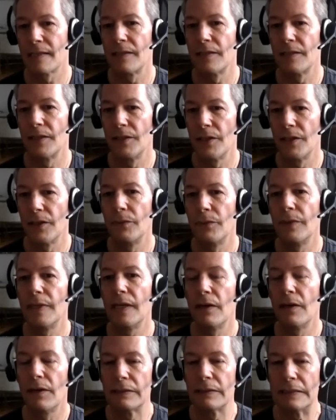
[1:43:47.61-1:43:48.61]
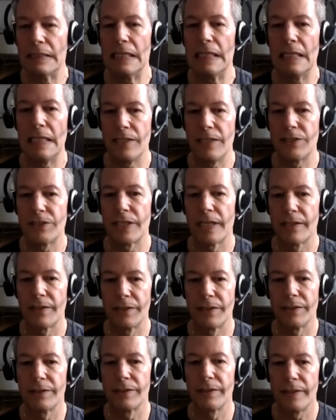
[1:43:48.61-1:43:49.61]
You know, we all need each
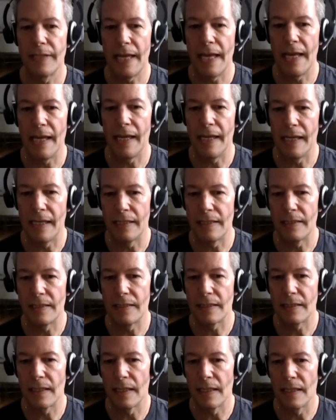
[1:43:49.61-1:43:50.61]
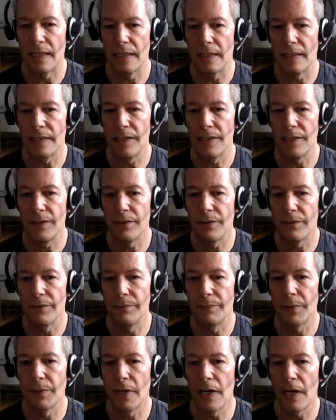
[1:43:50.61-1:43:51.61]
other, and uh, you know,
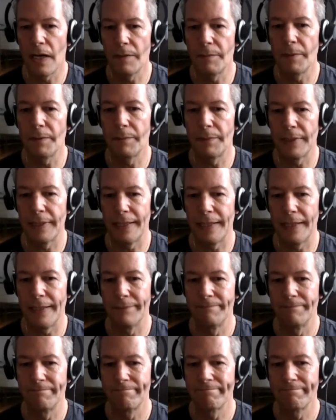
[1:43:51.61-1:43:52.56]
probably,